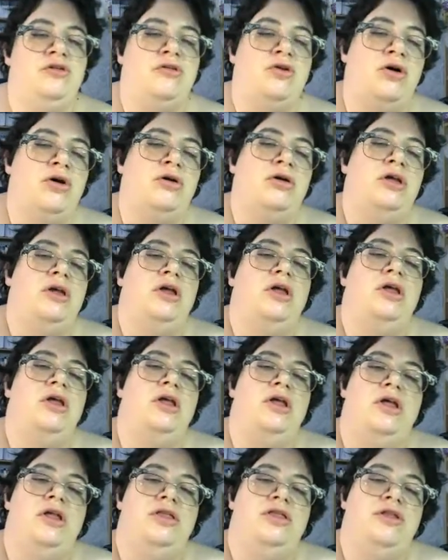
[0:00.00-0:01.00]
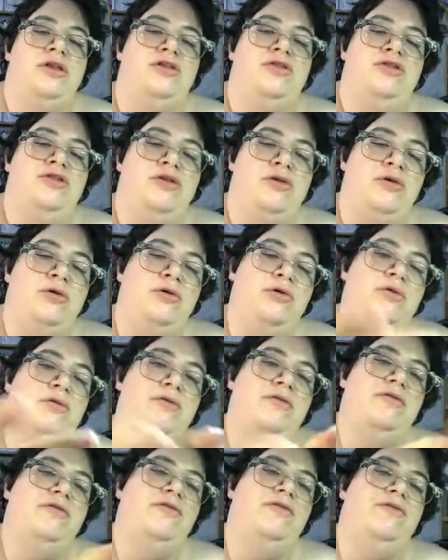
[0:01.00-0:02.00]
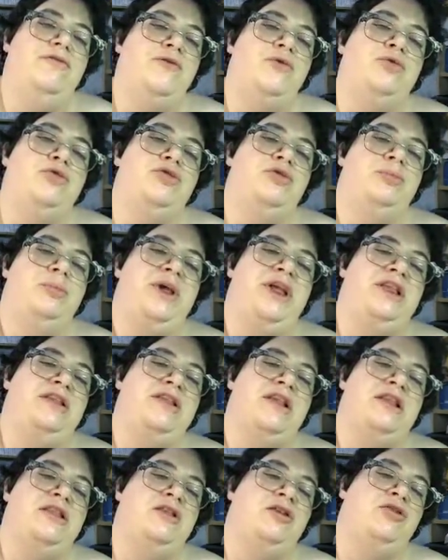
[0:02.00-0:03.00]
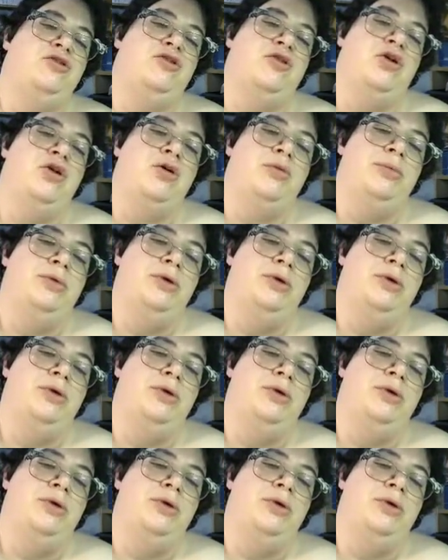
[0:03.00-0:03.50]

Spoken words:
got the 2 forked bits at the top.